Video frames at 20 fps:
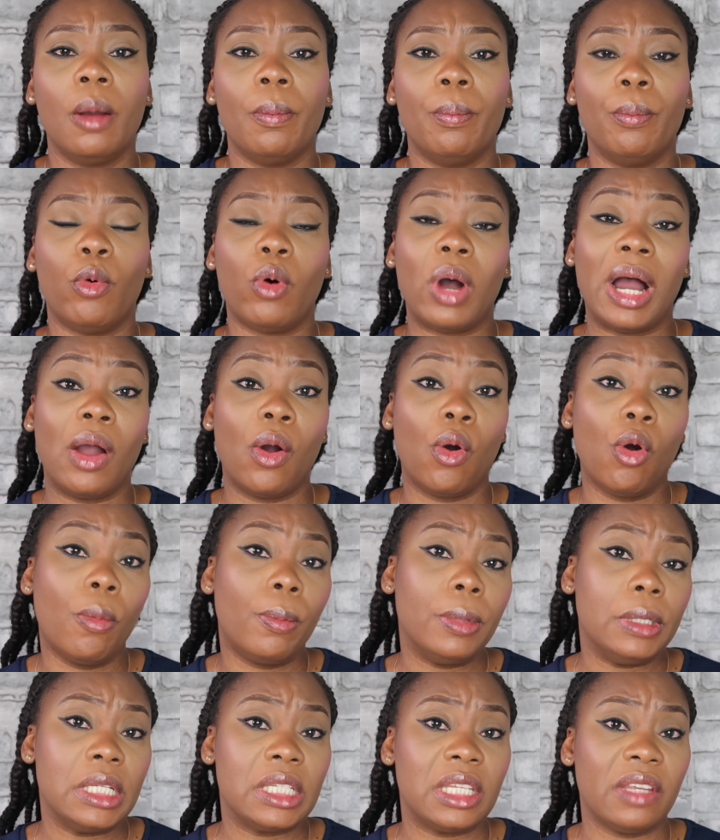But I
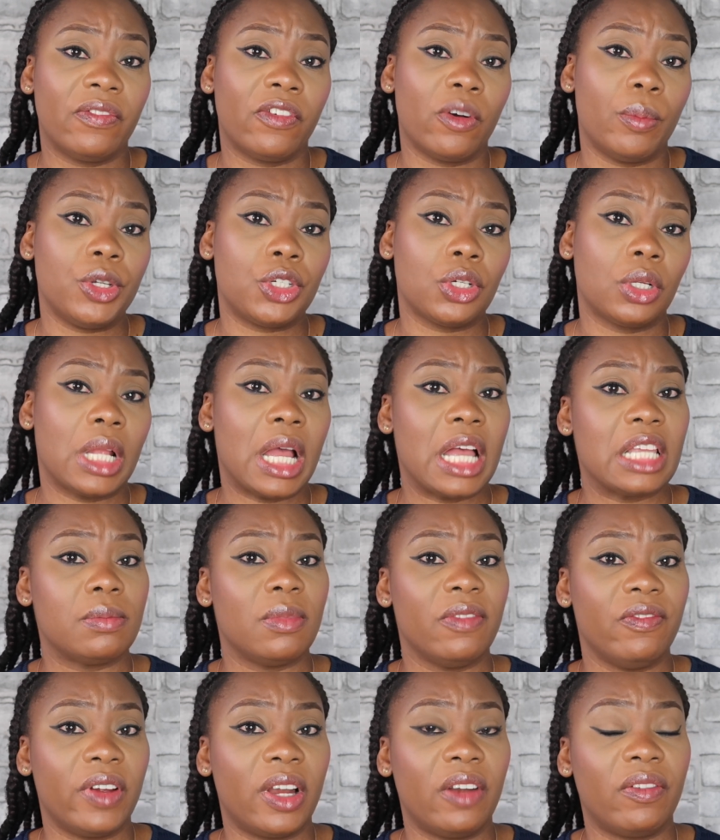hope this information has
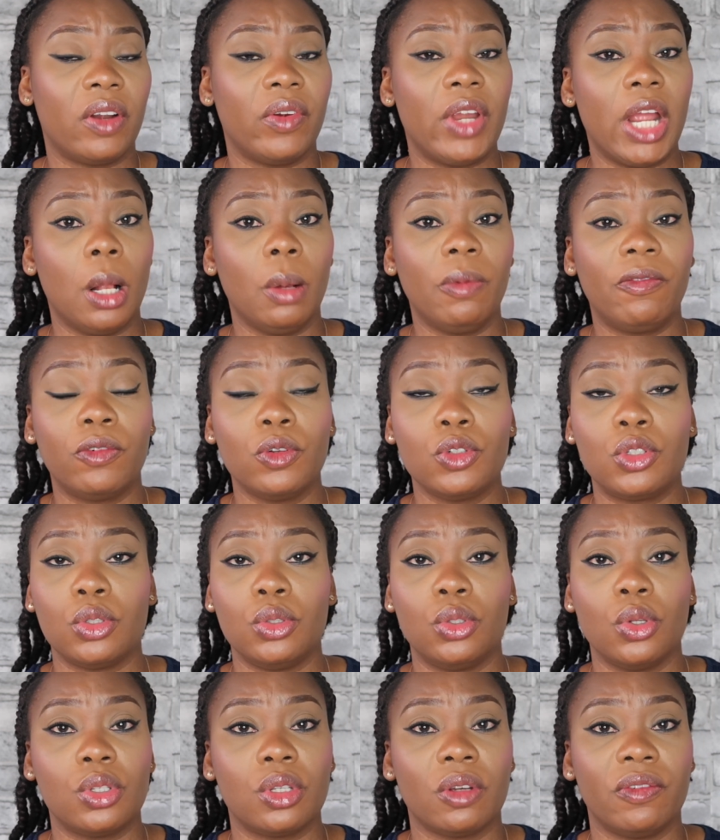been very helpful to
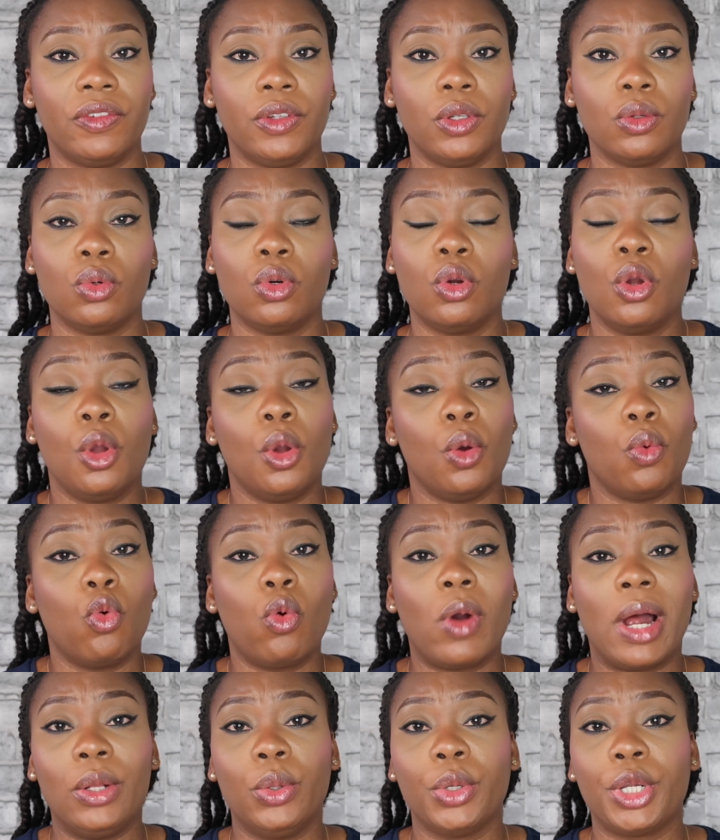those of you
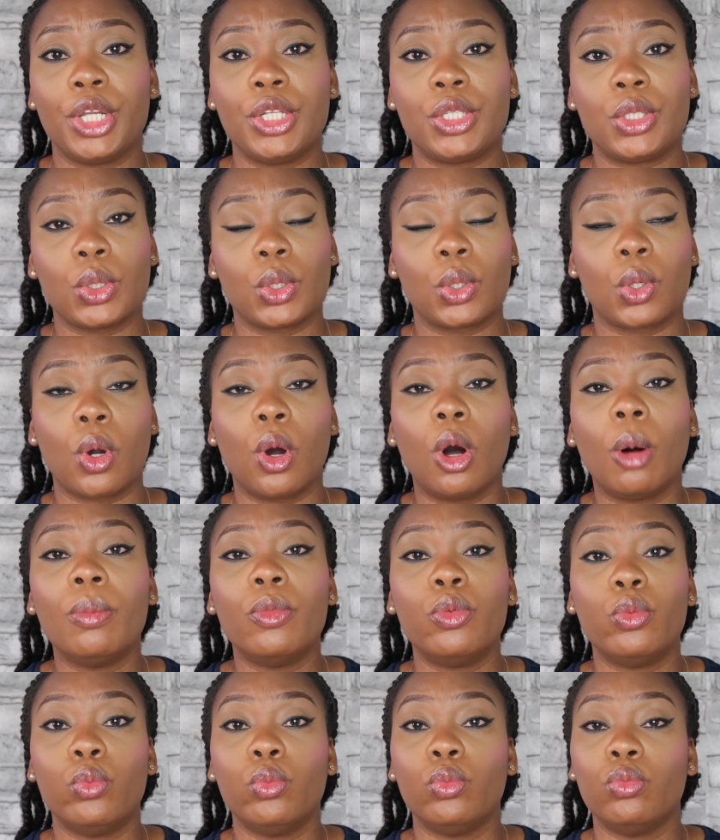who are looking to
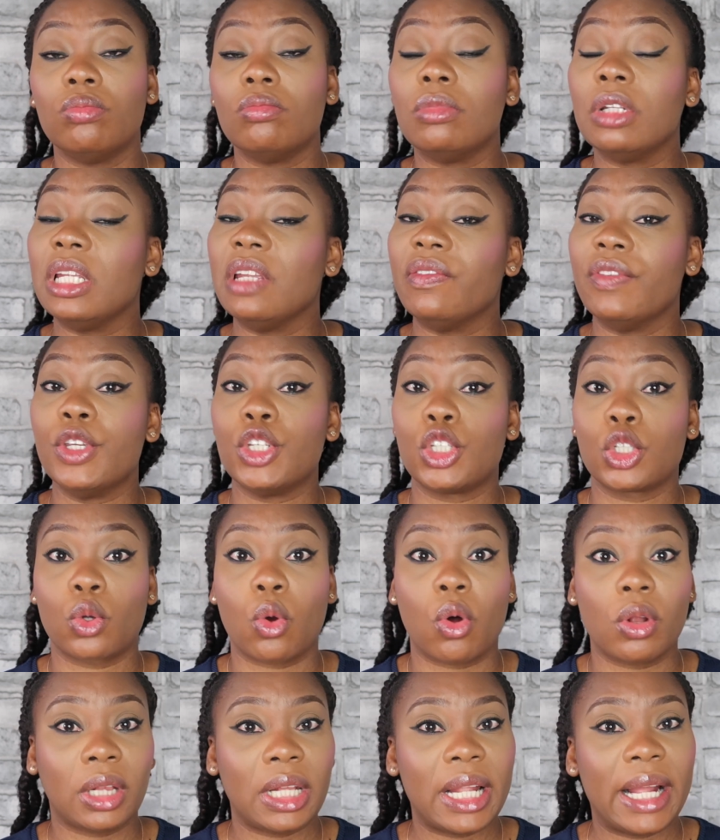come live in
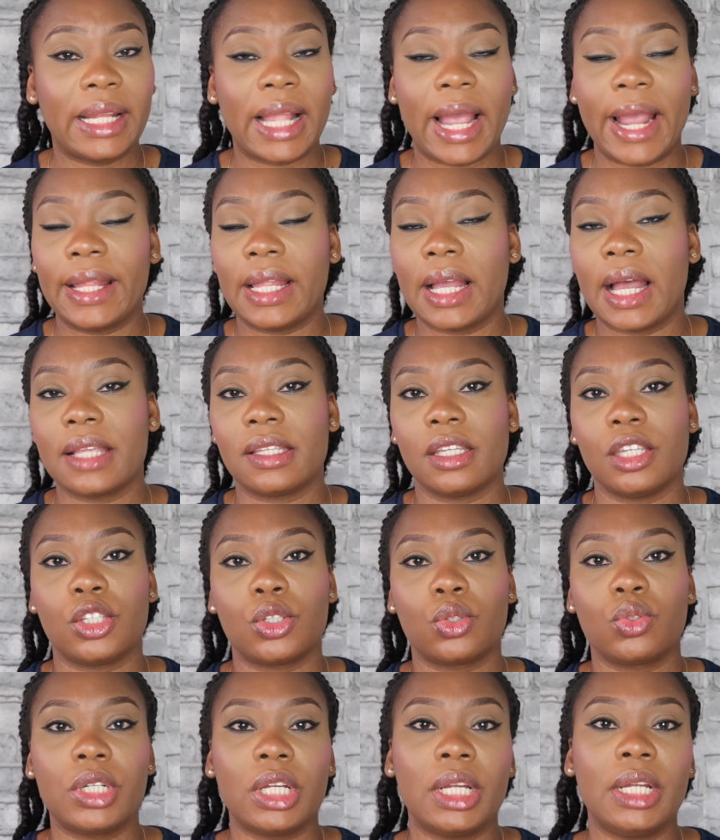Scotland, either as a
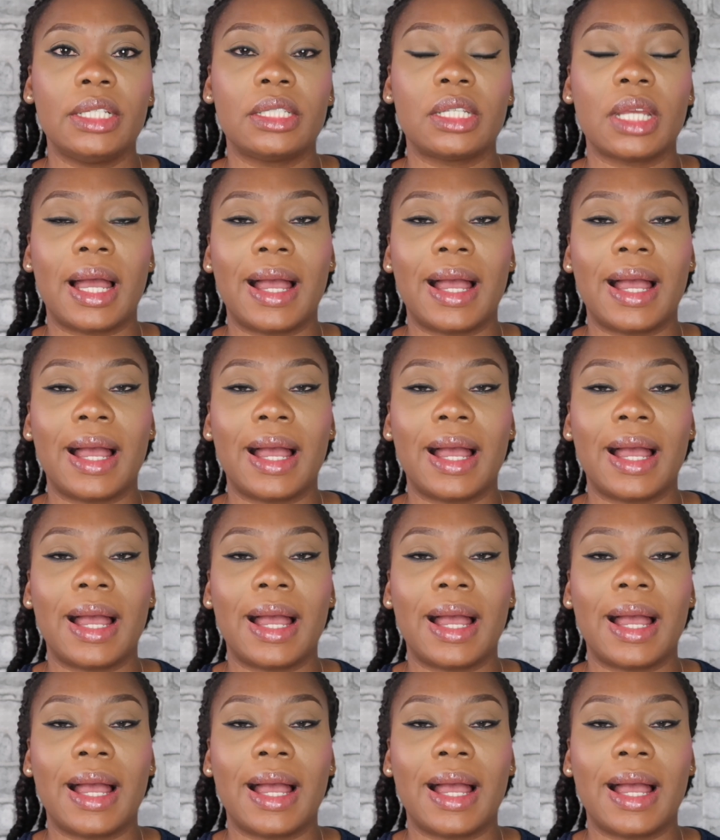student,